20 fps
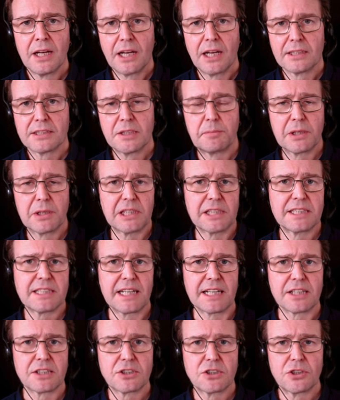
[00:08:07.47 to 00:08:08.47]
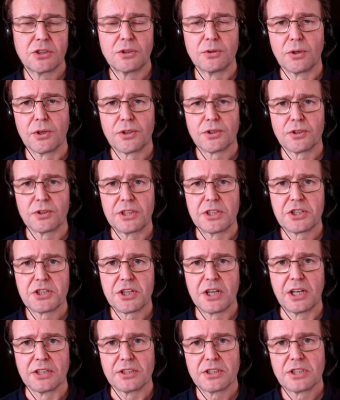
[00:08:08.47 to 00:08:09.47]
I'll typically take two or three
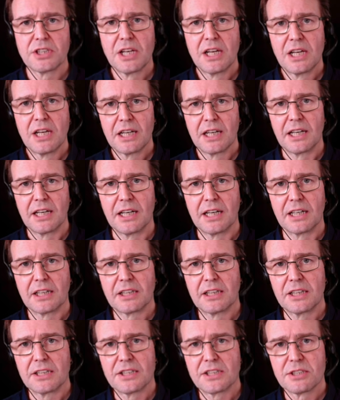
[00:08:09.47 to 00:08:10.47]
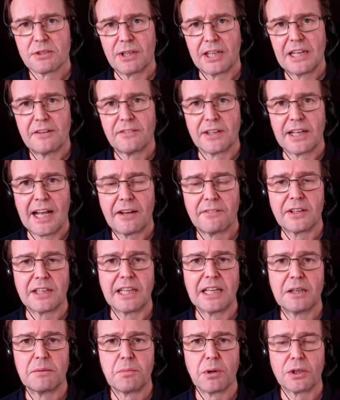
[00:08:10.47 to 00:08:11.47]
shots because uh, even
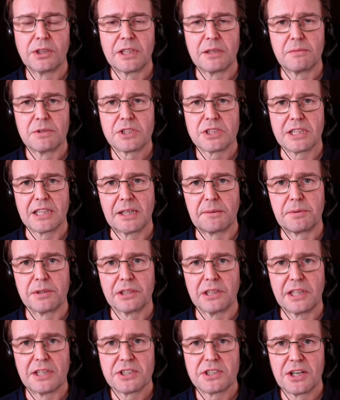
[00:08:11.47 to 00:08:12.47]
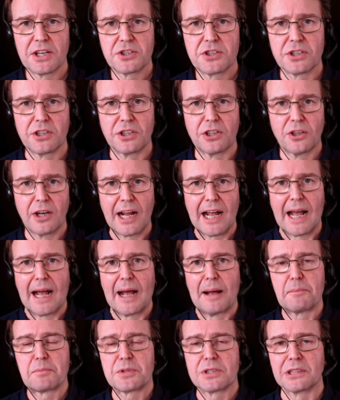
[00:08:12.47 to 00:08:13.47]
having in-body image stabilization you're not
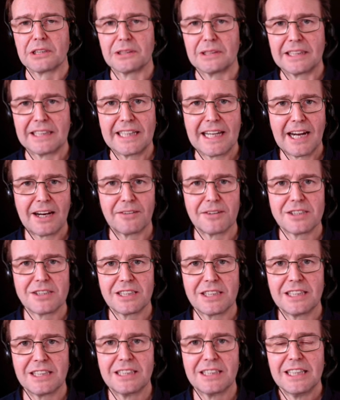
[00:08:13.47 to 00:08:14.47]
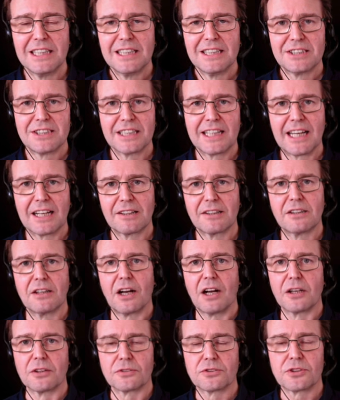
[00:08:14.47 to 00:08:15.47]
absolutely guaranteed to get an
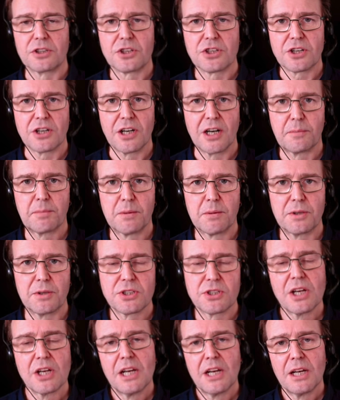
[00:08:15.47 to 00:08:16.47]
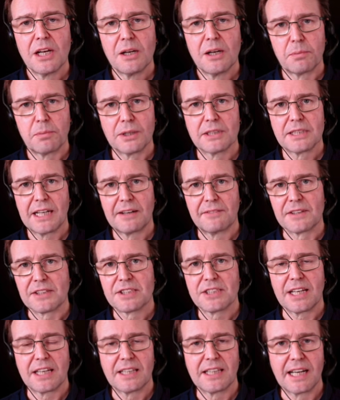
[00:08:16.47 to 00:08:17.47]
ultra sharp image but having
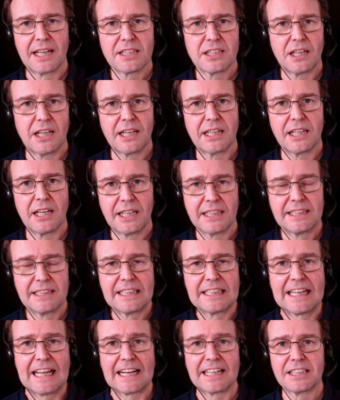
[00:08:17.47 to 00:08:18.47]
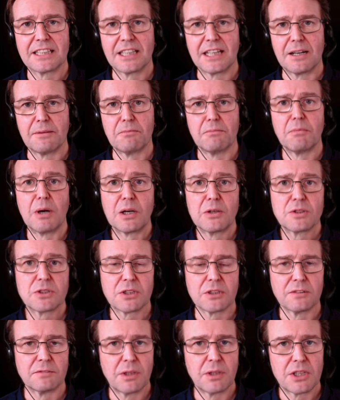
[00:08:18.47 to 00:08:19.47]
said that I, I did get uh,
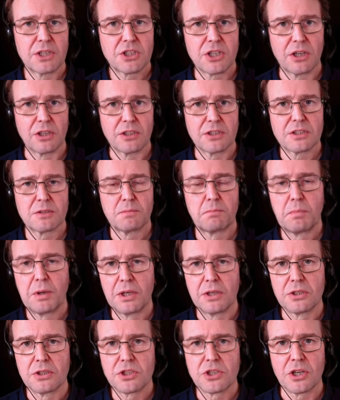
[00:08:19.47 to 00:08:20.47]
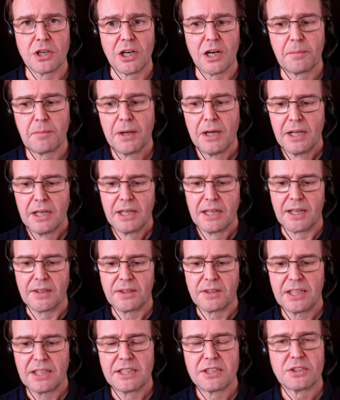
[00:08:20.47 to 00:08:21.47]
most of my shots pin sharp
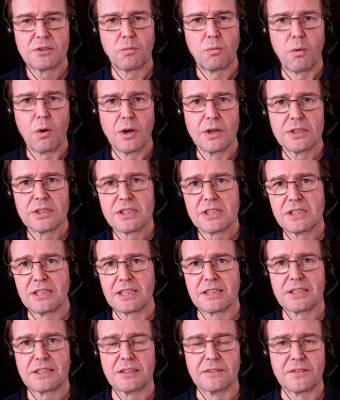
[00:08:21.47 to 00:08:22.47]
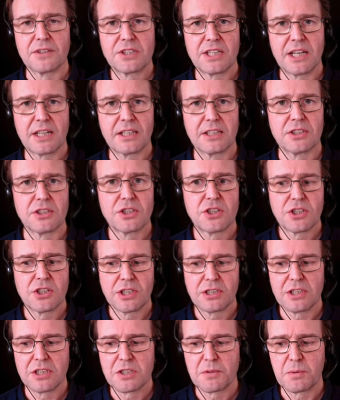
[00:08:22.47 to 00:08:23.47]
at these one sixth of a second
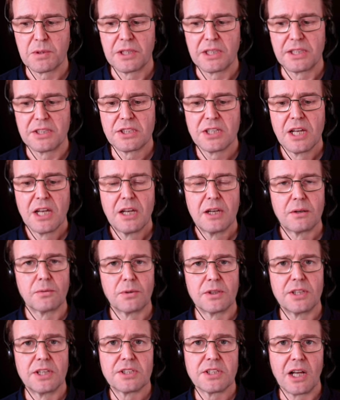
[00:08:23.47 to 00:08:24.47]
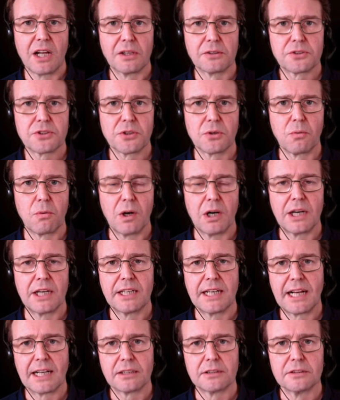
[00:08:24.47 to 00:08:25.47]
shutter speeds with this ultra
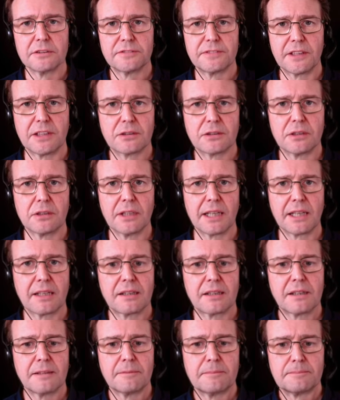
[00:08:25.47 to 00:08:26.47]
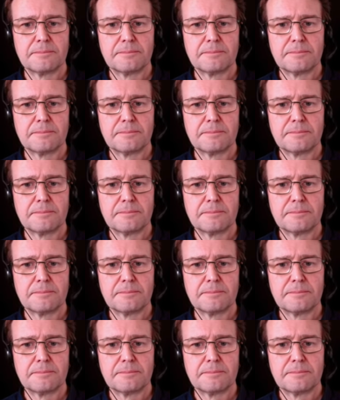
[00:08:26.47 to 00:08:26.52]
wide angle focal length.